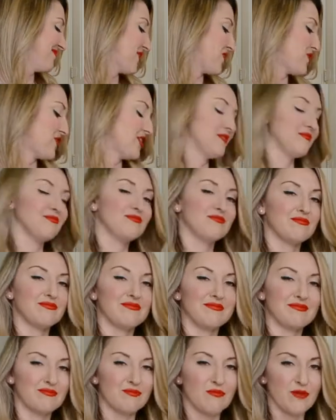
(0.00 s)
or
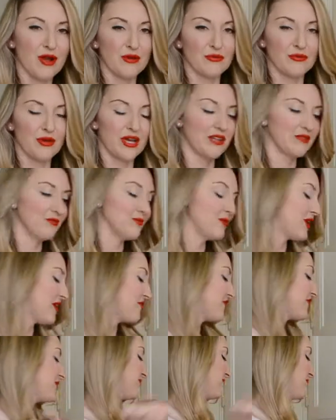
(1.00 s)
round pan,
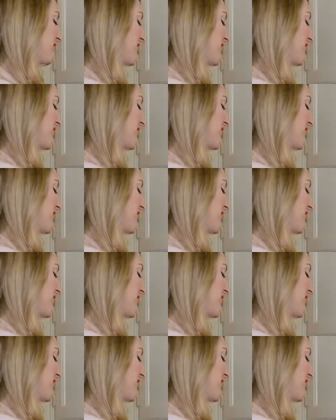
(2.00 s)
whatever.